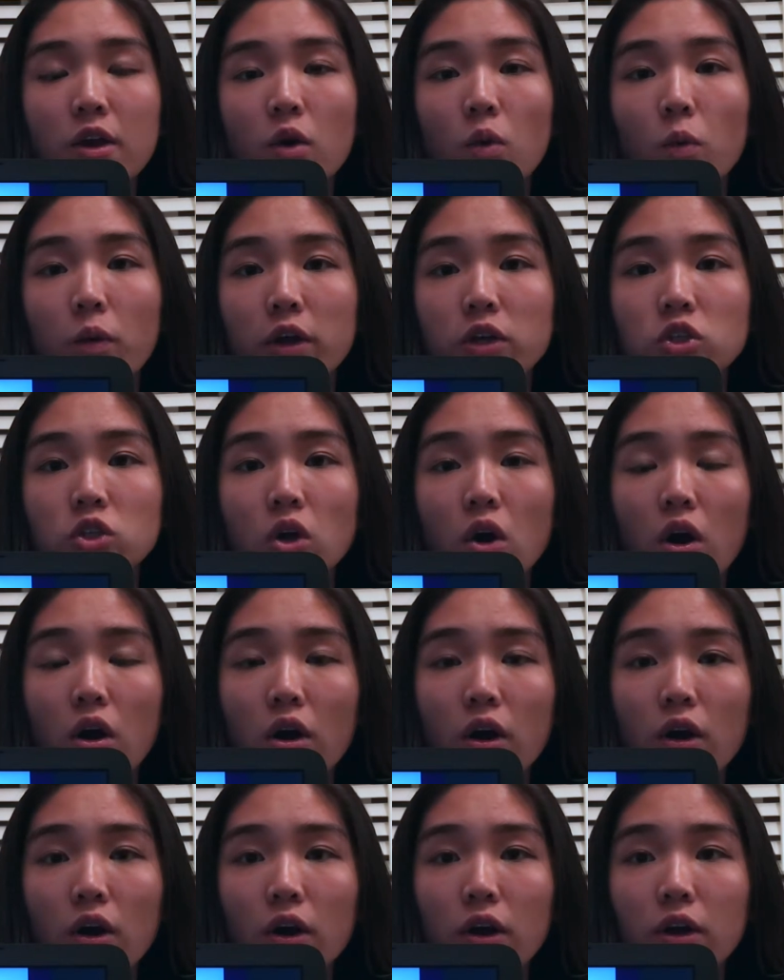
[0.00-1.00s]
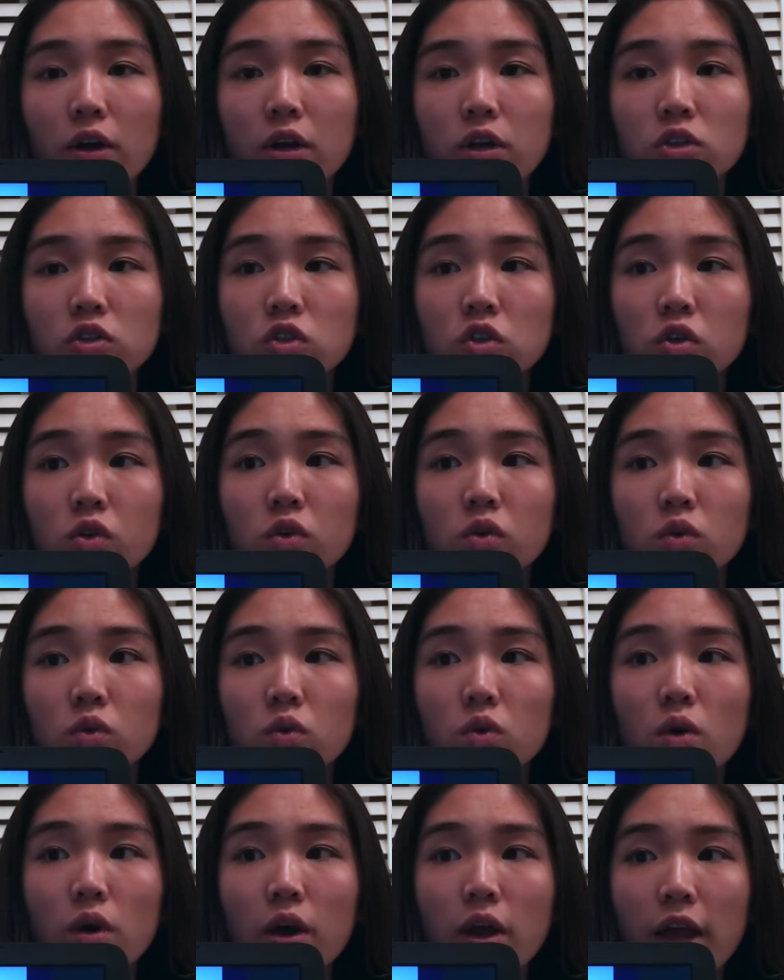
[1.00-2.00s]
which are
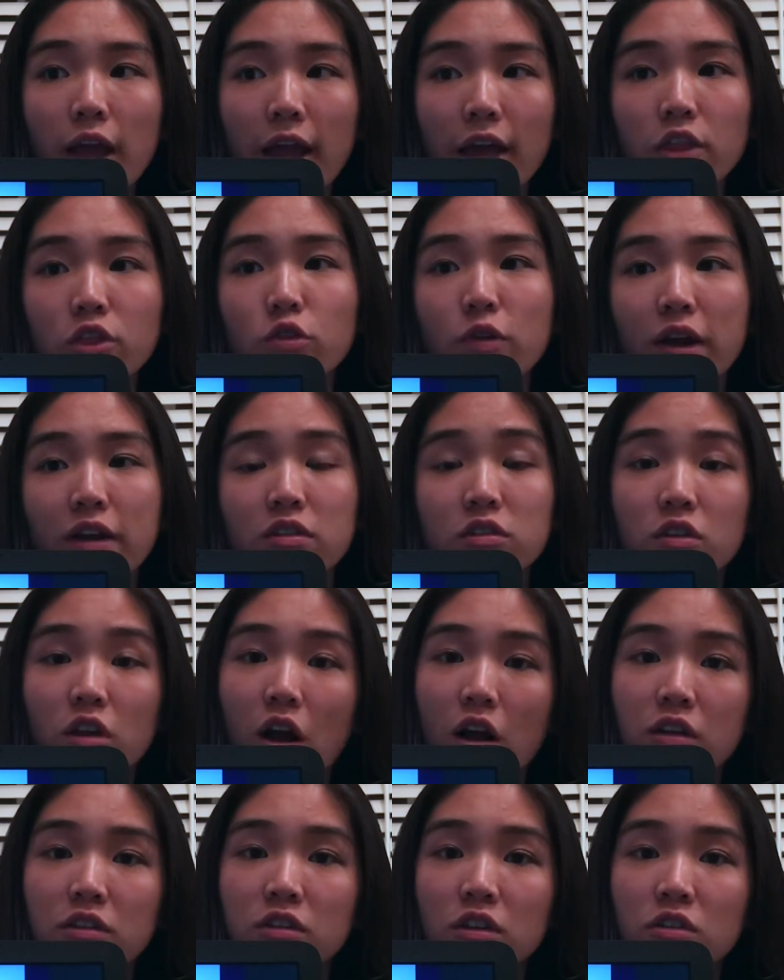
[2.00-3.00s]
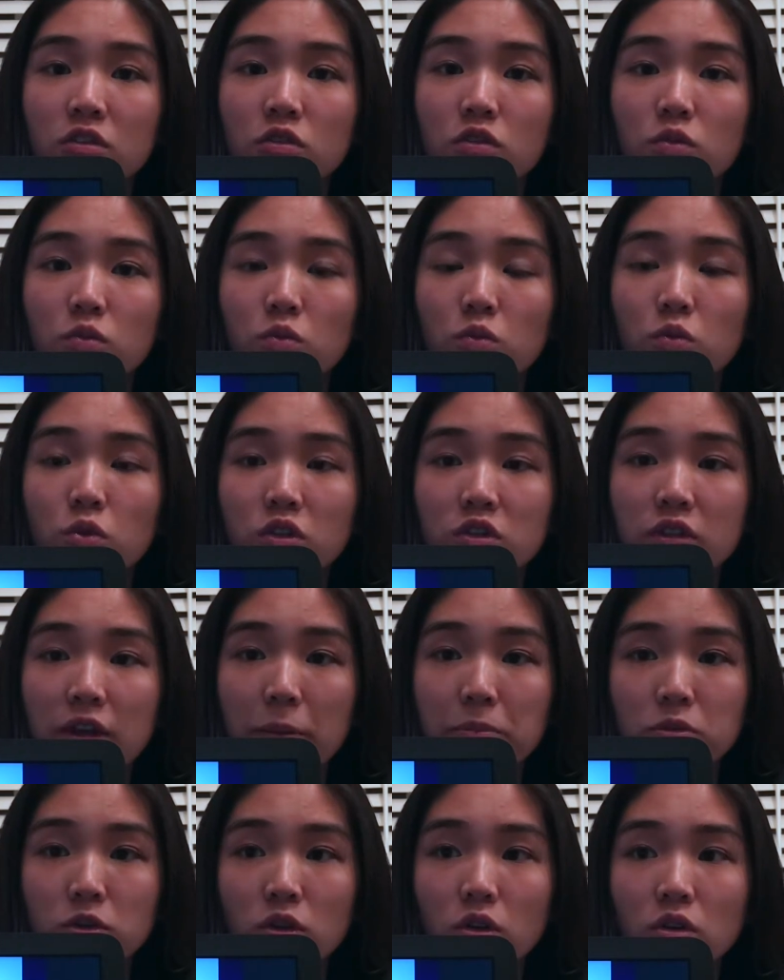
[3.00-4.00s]
2 anthrax toxins
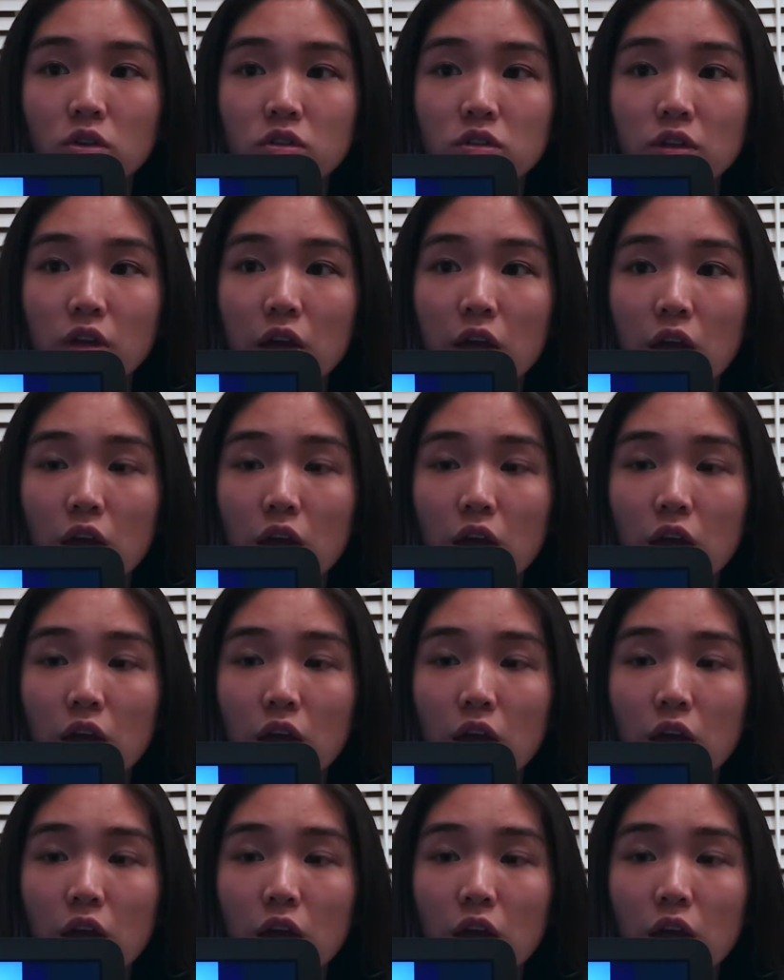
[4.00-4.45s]
receptors,